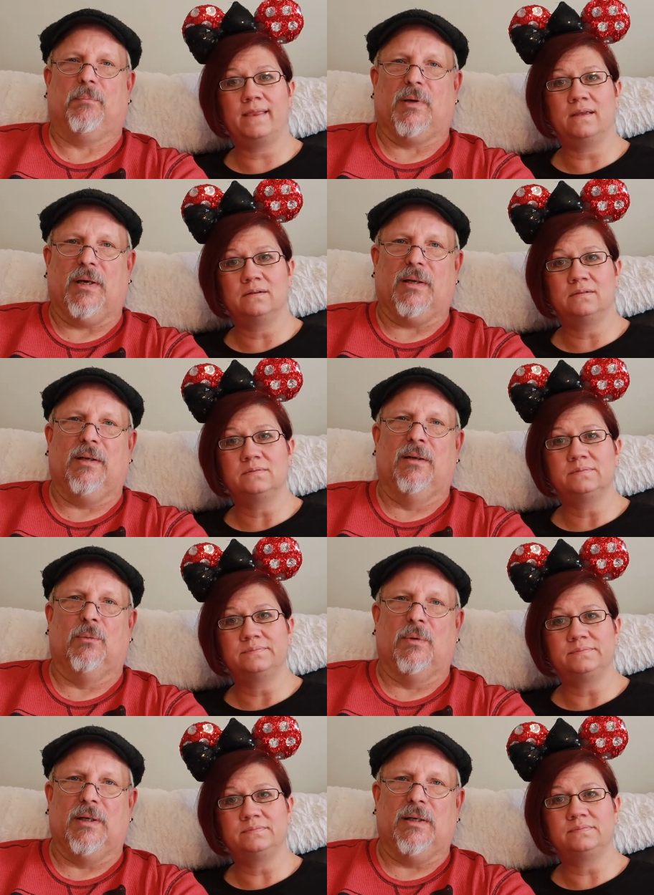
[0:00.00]
Speaker 1: but you
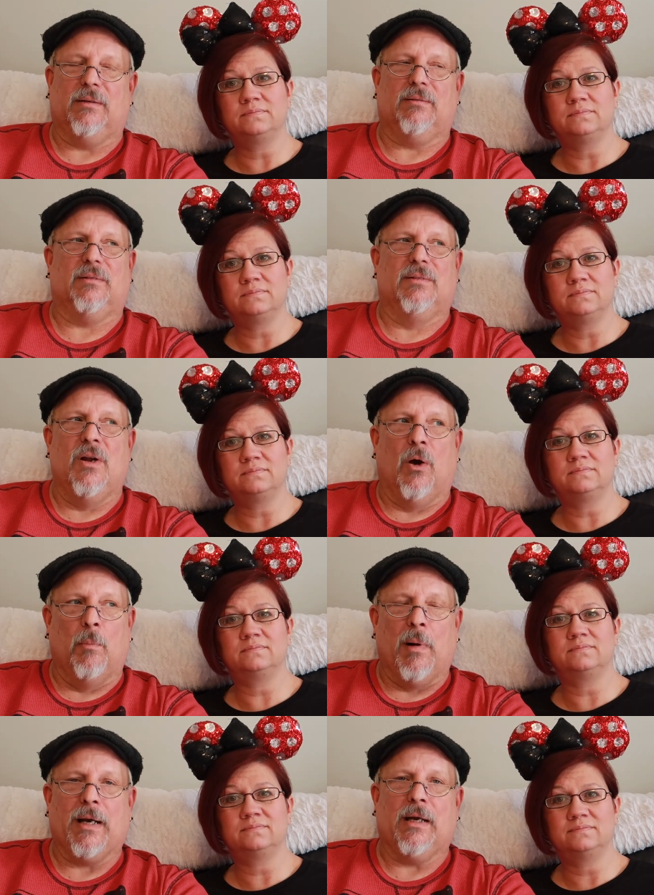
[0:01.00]
know what?
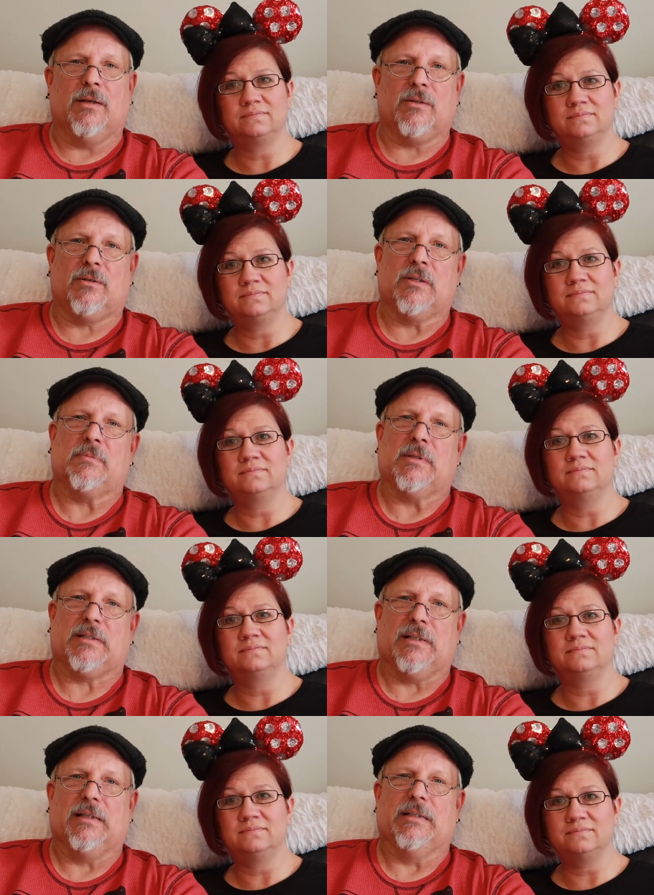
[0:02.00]
Nobody does
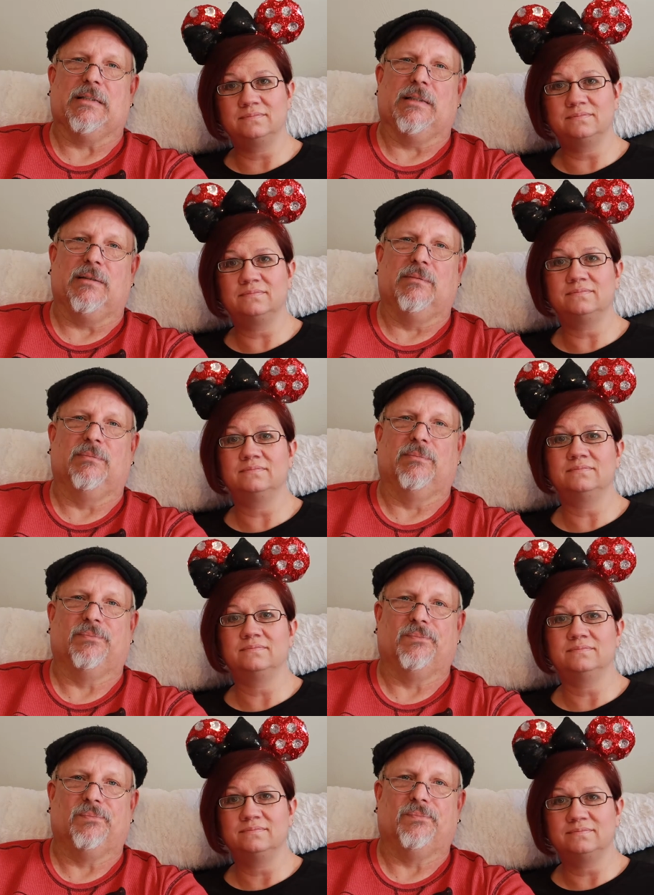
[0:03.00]
Christmas like Disney.
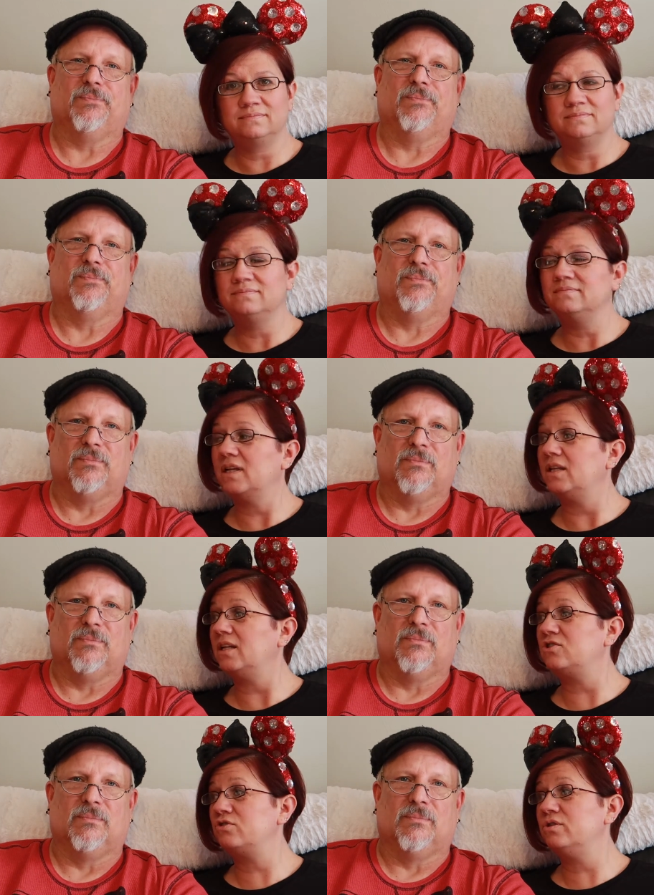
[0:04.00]

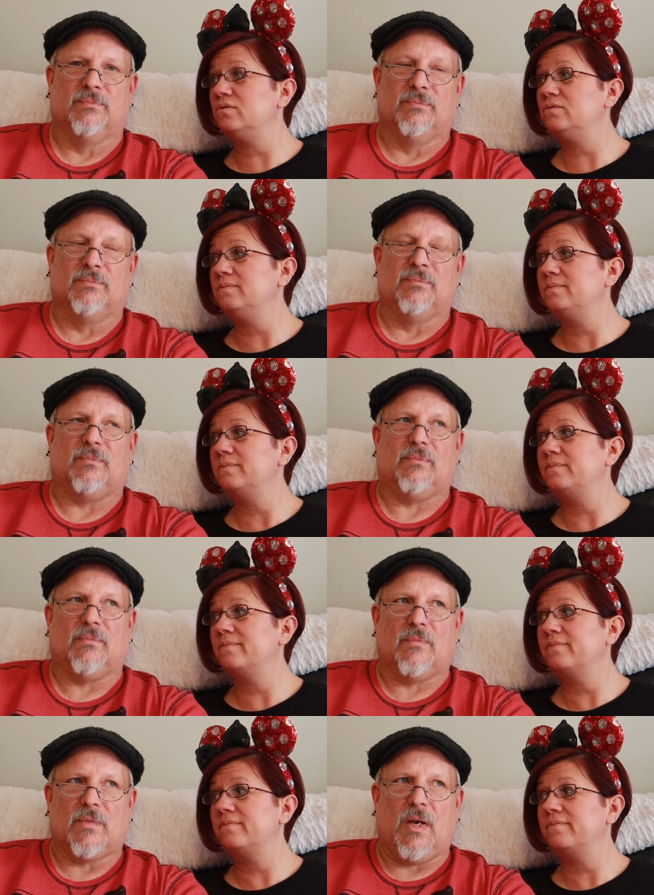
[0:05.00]
That's true.
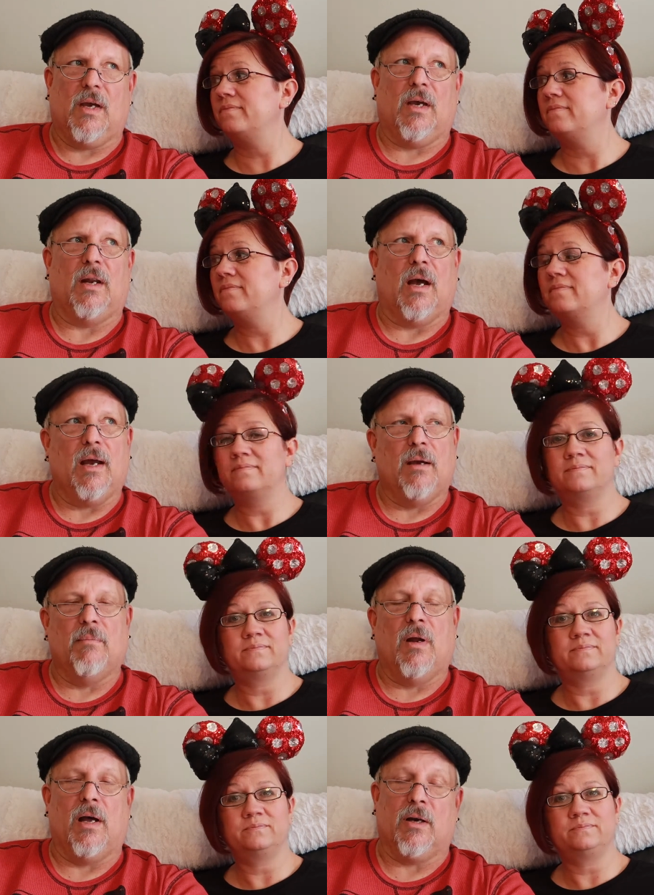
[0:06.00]
And I
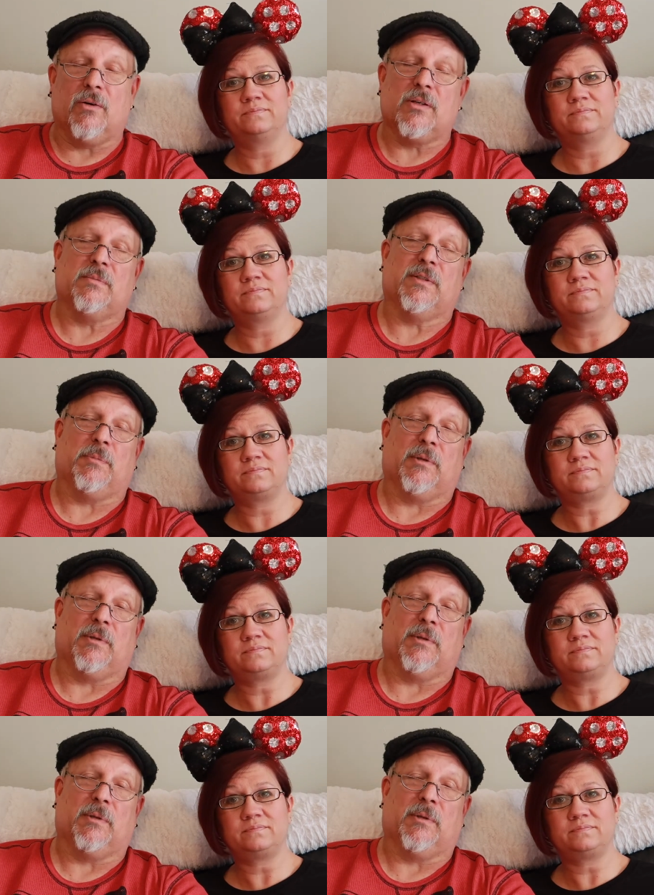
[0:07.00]
am not a Christmas